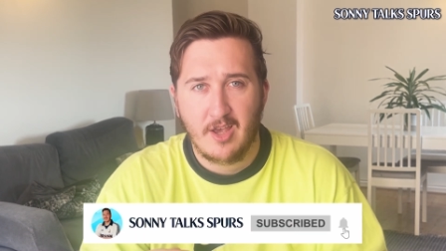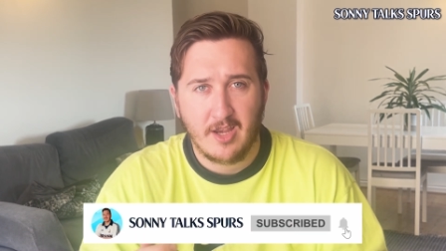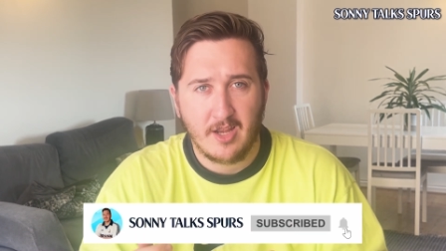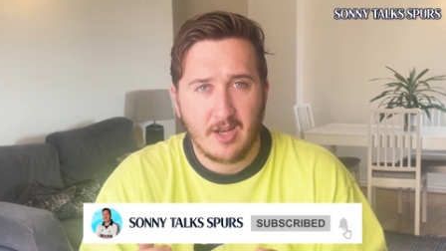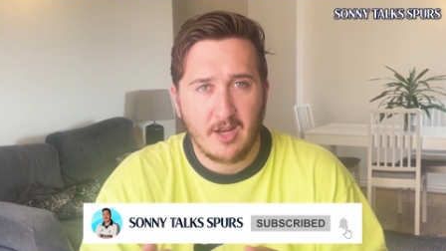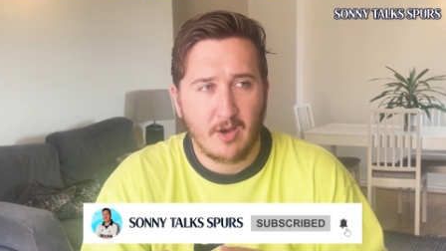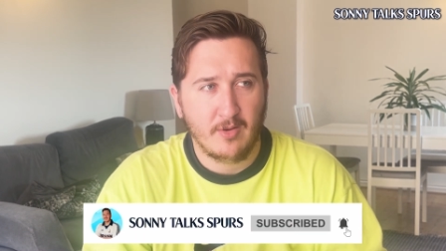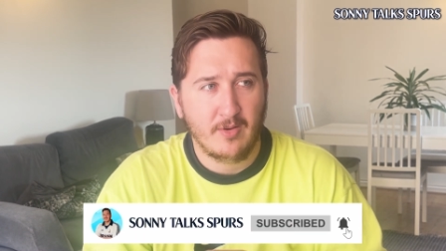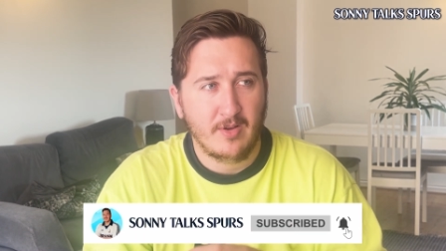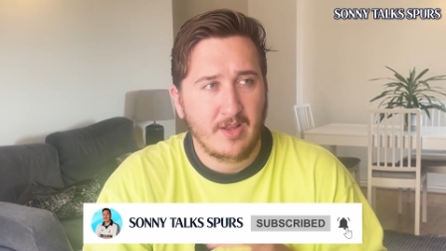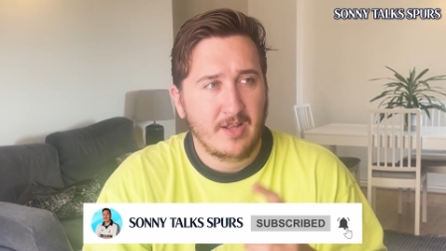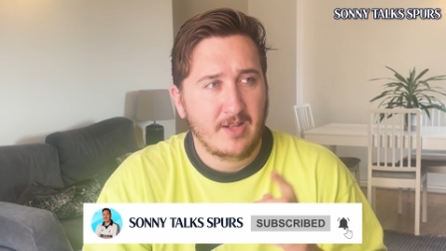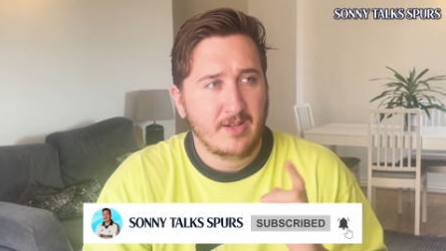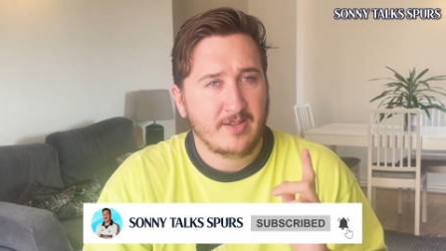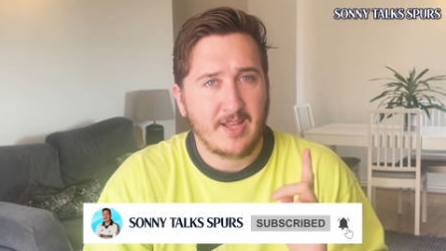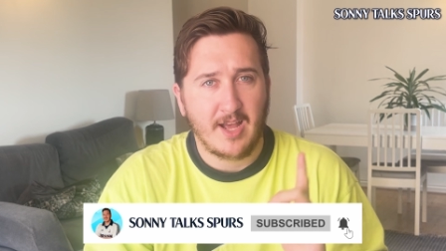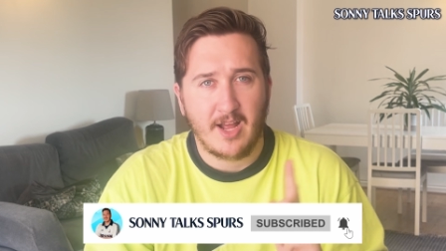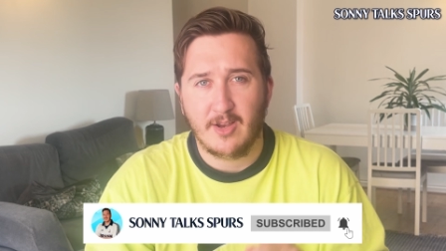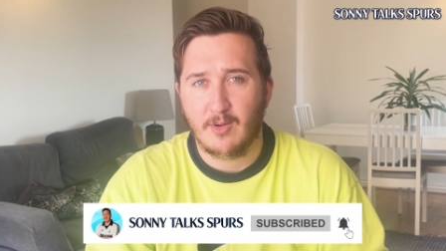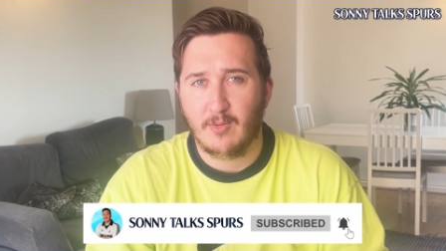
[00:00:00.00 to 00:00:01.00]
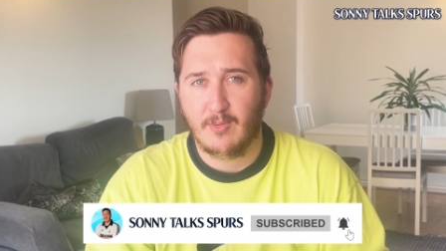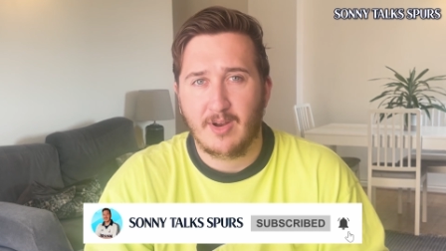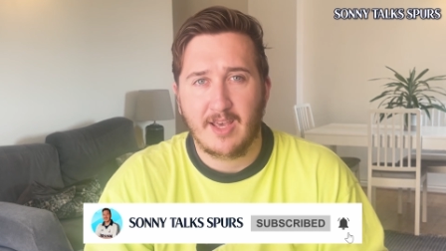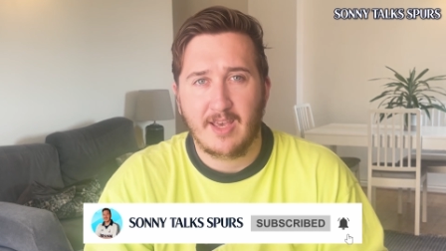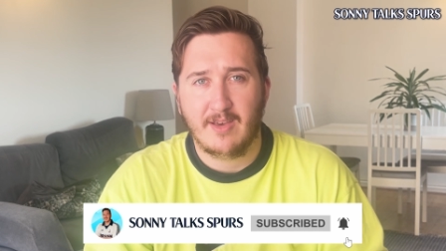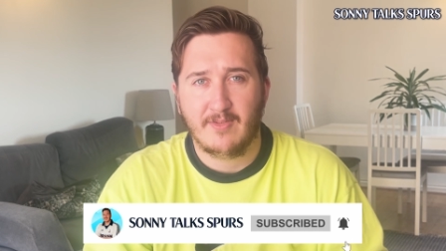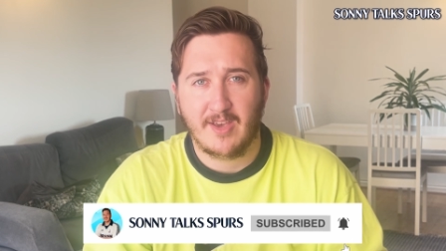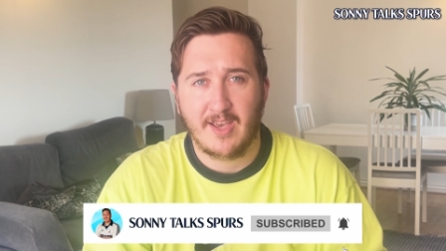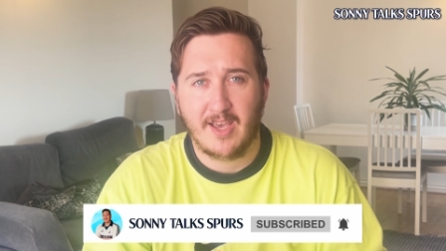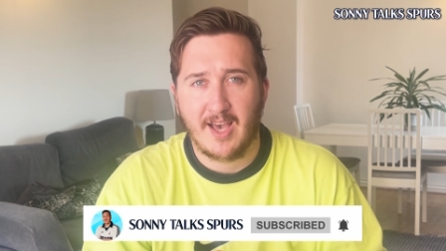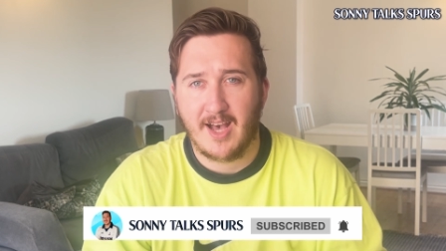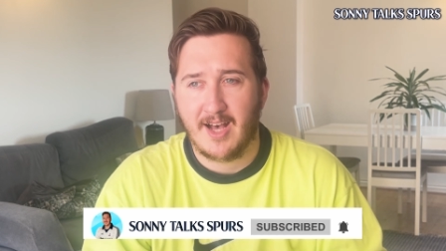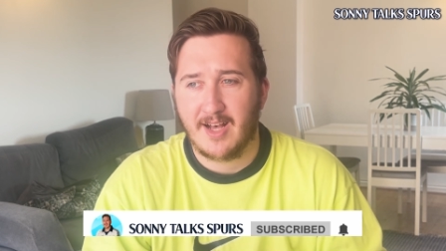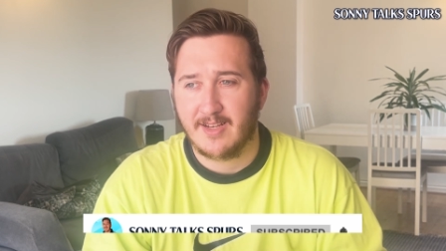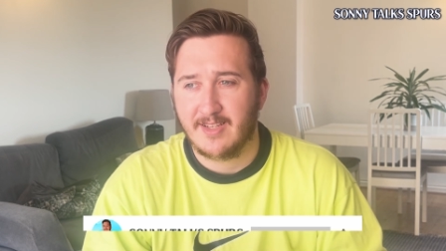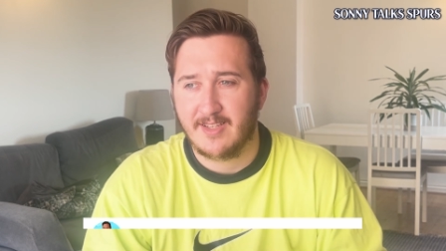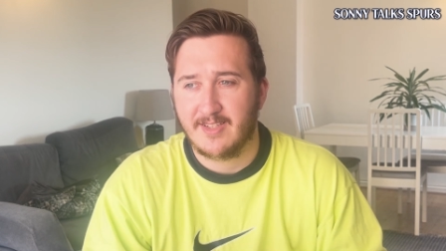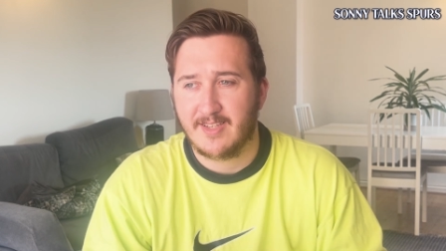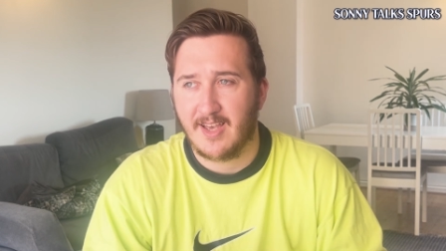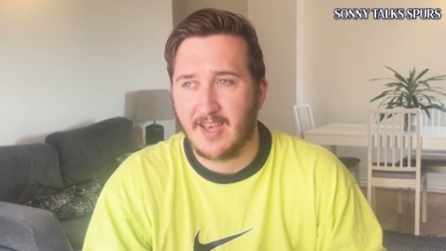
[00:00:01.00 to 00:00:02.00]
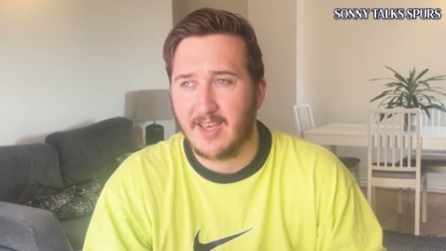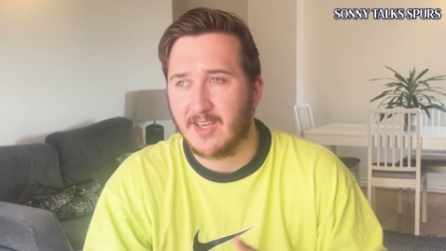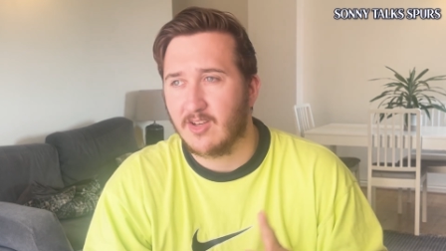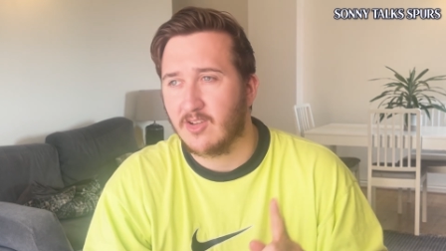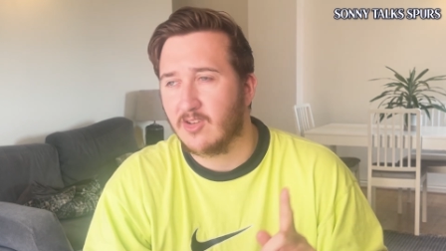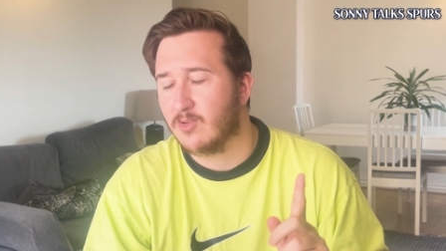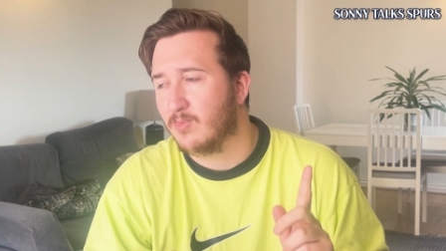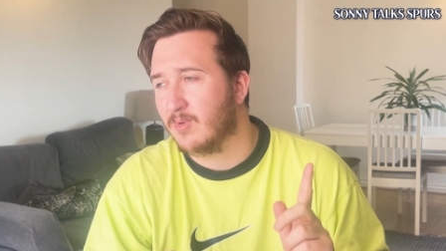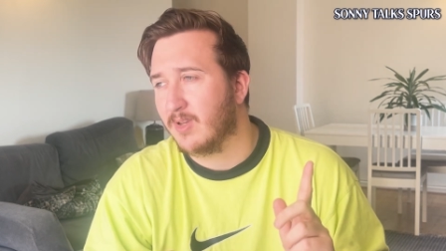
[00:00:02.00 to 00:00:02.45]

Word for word: You know, Daniel Levy had his haters.